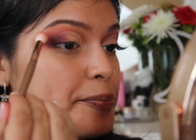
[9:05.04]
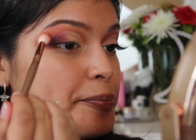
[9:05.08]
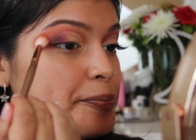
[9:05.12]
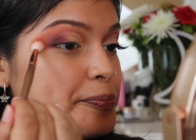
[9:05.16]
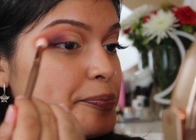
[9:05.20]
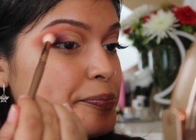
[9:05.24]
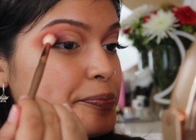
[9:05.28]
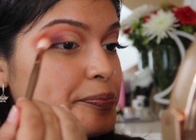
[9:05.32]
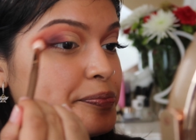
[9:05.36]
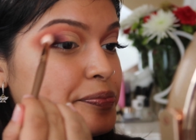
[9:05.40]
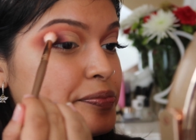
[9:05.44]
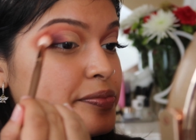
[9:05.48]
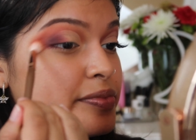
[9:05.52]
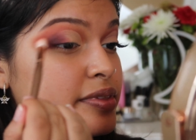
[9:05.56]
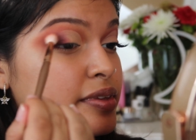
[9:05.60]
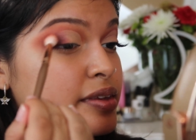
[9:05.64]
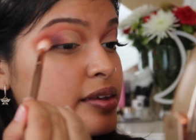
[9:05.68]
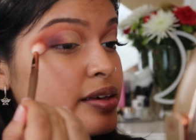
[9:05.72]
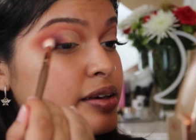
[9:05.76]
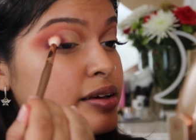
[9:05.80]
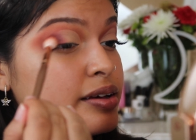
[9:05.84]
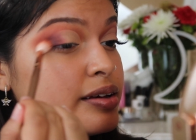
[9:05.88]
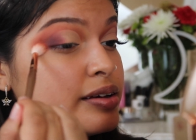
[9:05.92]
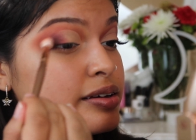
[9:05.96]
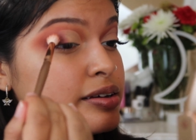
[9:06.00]

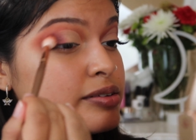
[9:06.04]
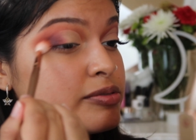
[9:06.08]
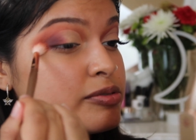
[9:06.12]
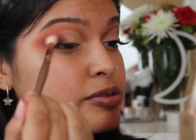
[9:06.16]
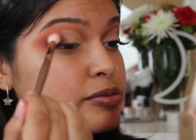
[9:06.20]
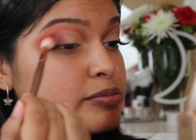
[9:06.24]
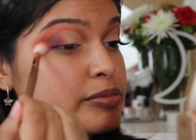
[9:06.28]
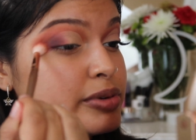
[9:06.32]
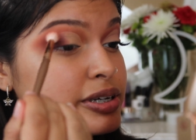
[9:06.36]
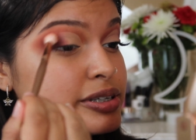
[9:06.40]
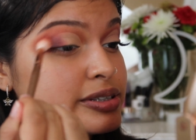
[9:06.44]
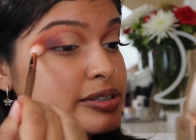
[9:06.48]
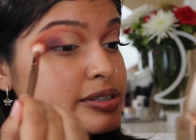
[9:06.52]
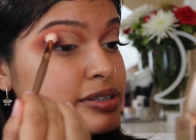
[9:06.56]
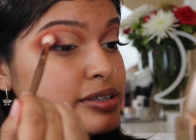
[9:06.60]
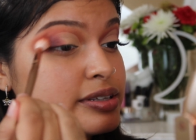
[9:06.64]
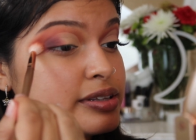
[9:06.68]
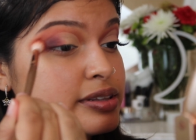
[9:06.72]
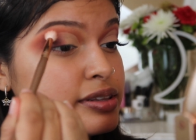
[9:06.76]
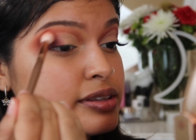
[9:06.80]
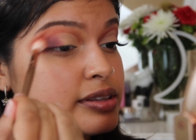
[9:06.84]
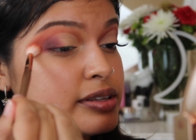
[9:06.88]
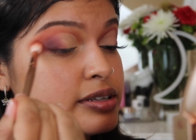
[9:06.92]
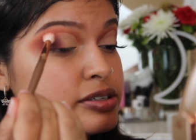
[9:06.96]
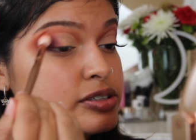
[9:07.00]
So we're
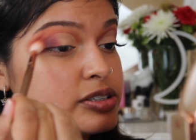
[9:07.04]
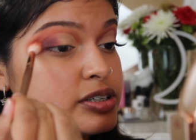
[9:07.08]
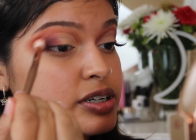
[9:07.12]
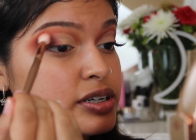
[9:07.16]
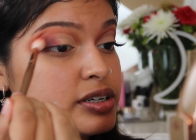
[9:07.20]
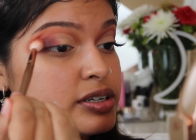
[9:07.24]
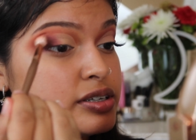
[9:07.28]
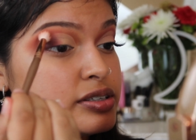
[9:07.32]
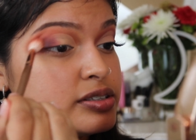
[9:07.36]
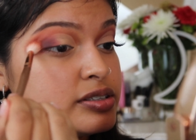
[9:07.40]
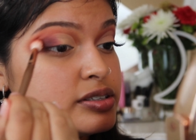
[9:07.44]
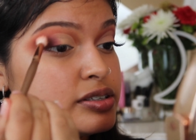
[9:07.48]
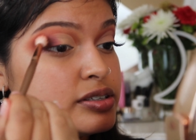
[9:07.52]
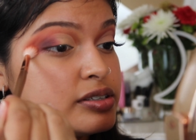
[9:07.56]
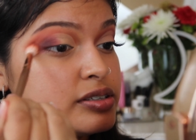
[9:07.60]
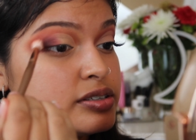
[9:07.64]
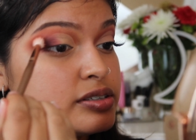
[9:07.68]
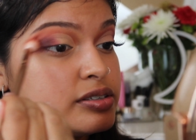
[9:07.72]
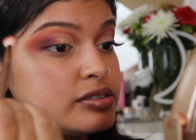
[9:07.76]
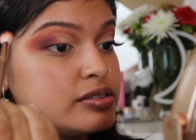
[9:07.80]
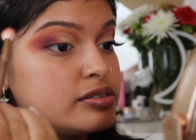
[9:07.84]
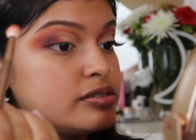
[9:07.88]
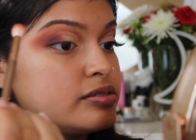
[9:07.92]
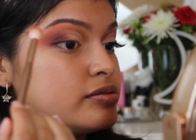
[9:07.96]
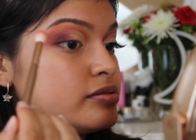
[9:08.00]
mixing the shades
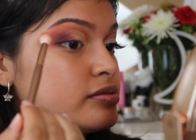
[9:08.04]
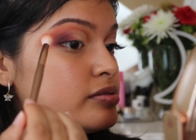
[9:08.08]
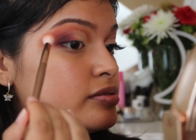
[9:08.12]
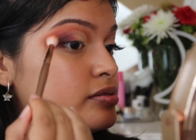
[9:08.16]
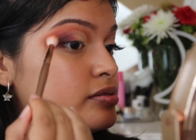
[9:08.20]
in.